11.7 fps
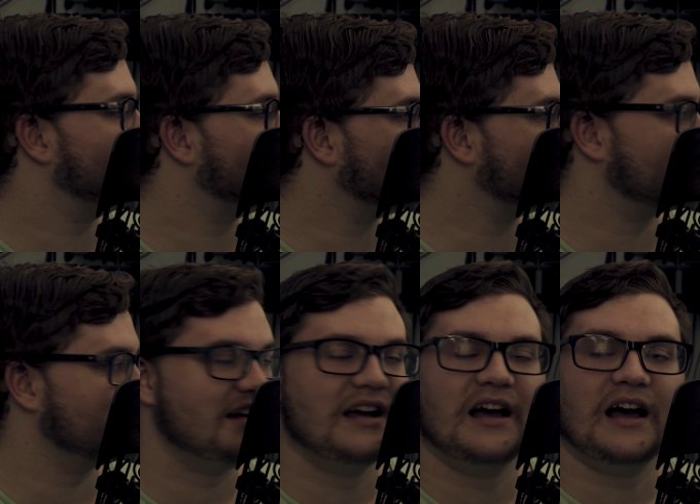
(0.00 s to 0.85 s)

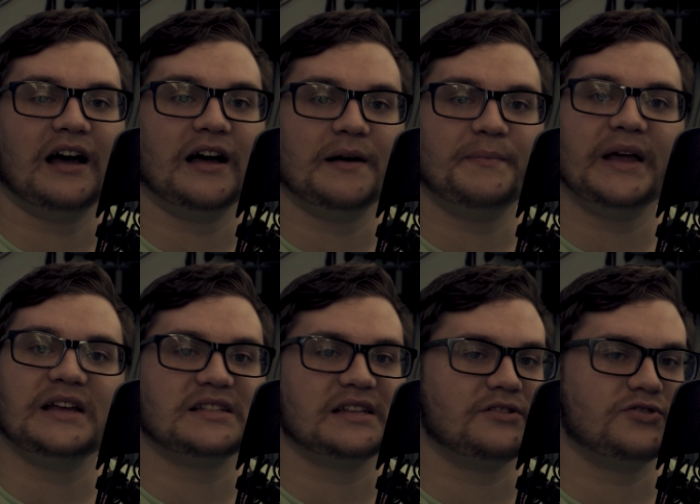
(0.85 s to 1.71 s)

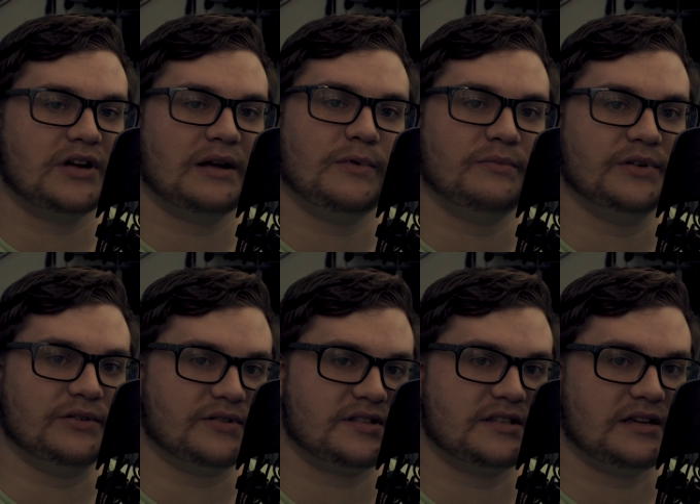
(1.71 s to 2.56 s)
and treble
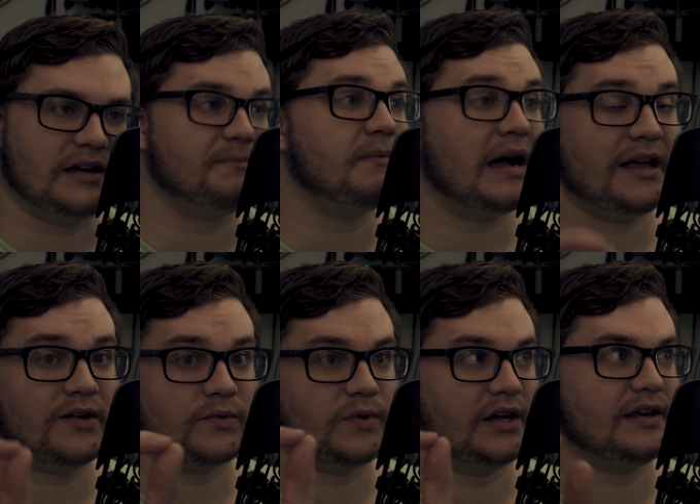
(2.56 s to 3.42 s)
boost, a
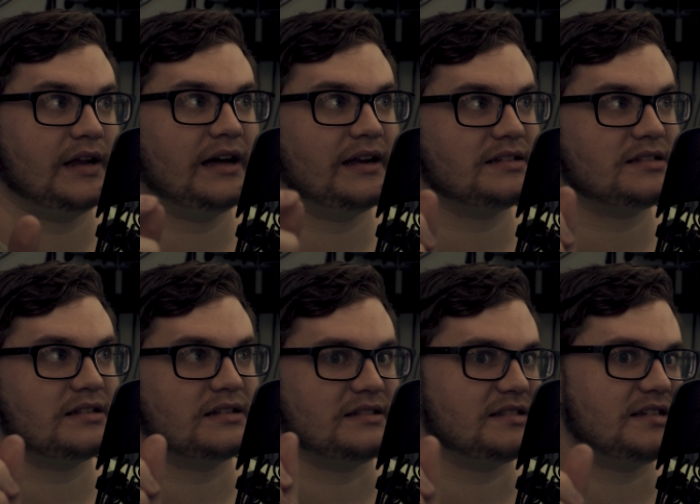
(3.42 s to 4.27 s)
minor one, not as
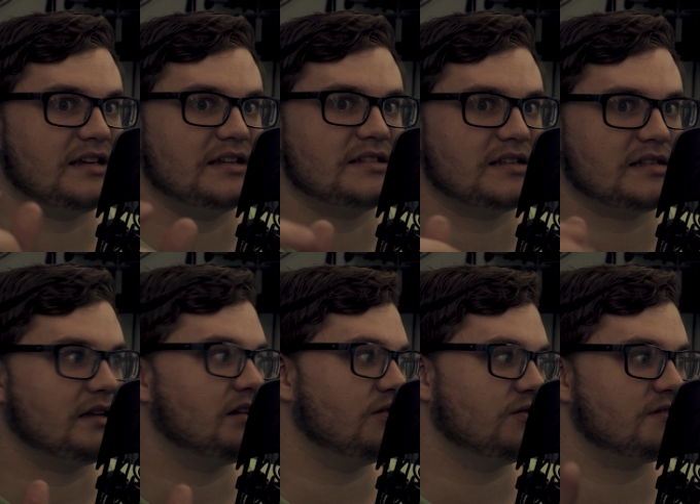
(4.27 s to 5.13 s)
intense as I
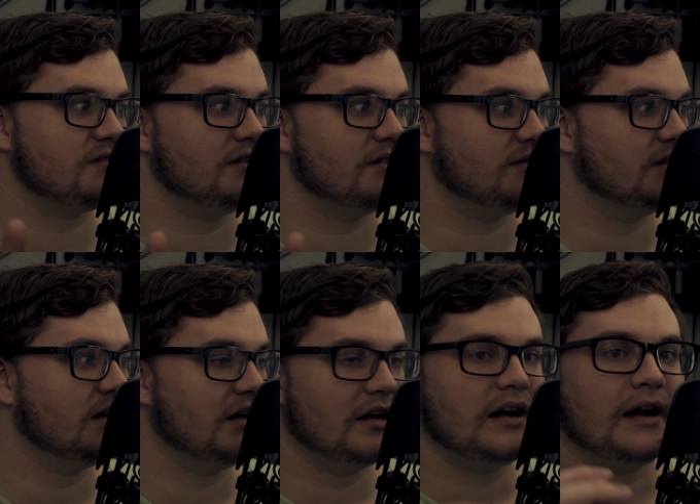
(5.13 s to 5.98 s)
used to do,
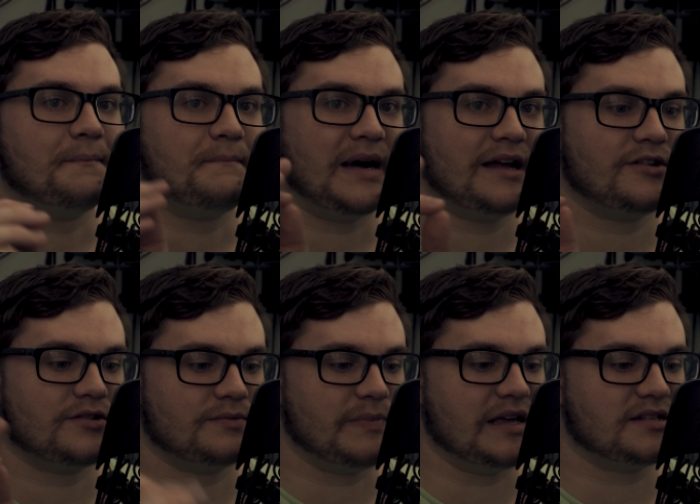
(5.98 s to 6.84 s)
a
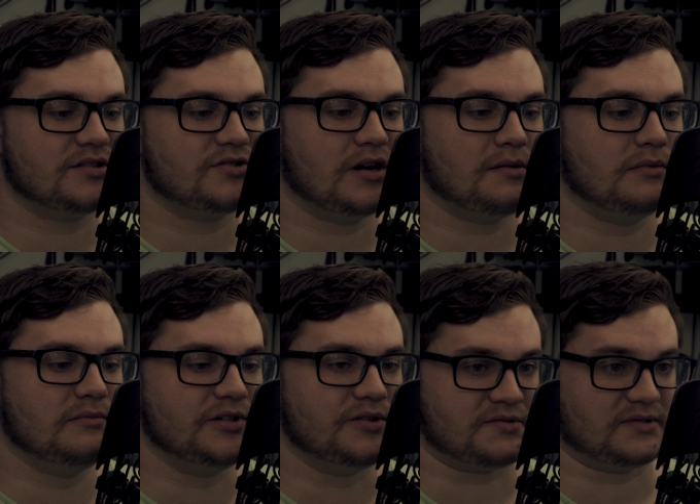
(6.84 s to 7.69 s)
minor bass and treble
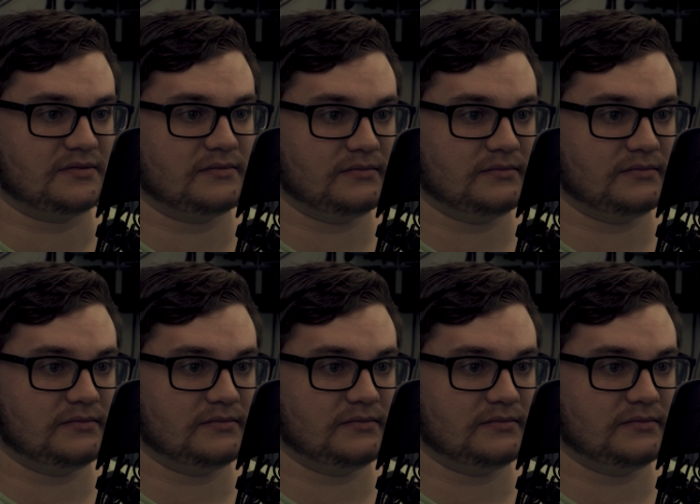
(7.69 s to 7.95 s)
boost,